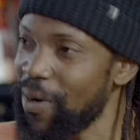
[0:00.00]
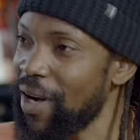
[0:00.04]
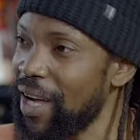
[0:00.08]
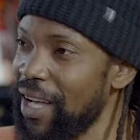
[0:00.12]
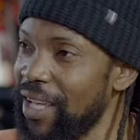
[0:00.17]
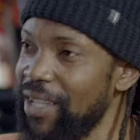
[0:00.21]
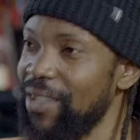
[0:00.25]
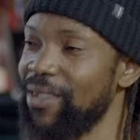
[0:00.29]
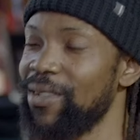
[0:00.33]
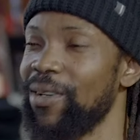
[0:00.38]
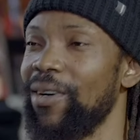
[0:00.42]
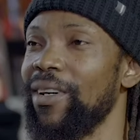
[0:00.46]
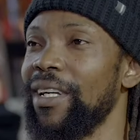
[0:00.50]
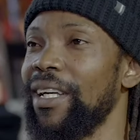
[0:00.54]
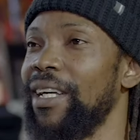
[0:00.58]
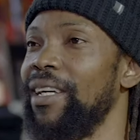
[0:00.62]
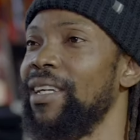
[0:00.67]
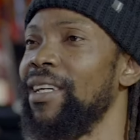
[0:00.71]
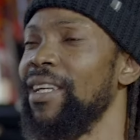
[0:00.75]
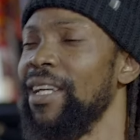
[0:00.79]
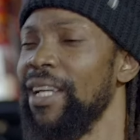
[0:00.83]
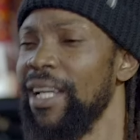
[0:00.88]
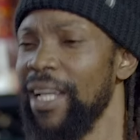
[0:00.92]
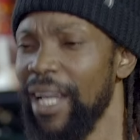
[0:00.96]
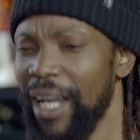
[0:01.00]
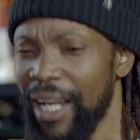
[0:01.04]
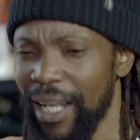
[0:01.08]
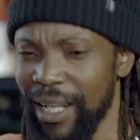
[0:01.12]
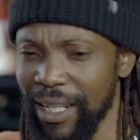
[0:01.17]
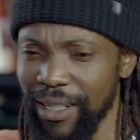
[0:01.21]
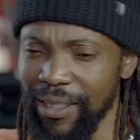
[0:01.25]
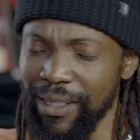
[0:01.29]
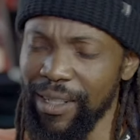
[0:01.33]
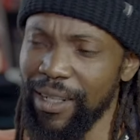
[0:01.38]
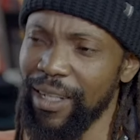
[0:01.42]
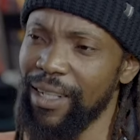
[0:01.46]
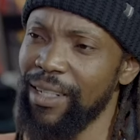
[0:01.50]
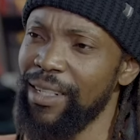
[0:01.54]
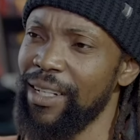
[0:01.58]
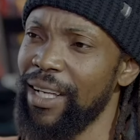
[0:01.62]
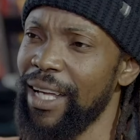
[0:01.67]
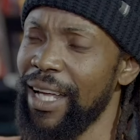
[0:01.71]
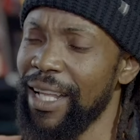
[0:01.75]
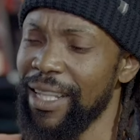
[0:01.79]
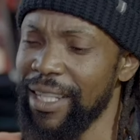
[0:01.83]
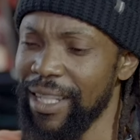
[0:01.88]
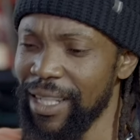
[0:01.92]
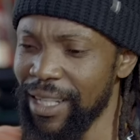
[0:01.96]
why are you talking?
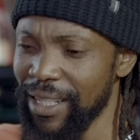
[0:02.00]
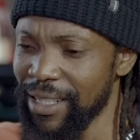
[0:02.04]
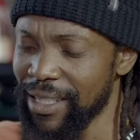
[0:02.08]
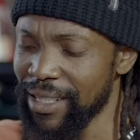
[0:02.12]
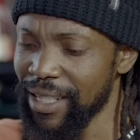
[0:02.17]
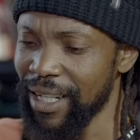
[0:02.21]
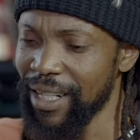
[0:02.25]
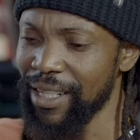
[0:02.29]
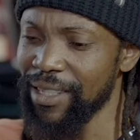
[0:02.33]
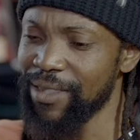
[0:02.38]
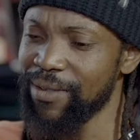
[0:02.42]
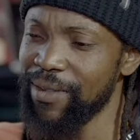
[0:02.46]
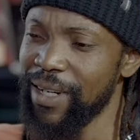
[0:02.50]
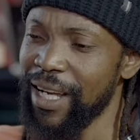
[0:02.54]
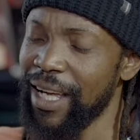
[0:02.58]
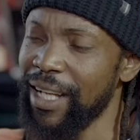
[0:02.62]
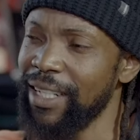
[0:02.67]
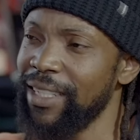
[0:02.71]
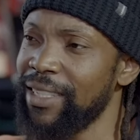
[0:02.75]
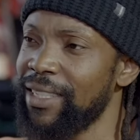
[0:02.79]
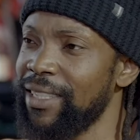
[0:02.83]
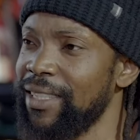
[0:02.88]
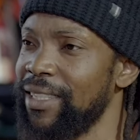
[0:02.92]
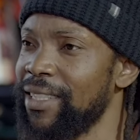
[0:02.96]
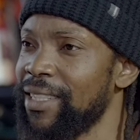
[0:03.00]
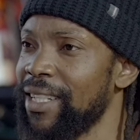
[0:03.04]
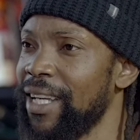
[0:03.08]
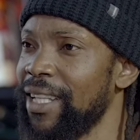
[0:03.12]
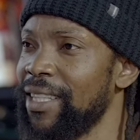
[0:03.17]
And the saddest reality is,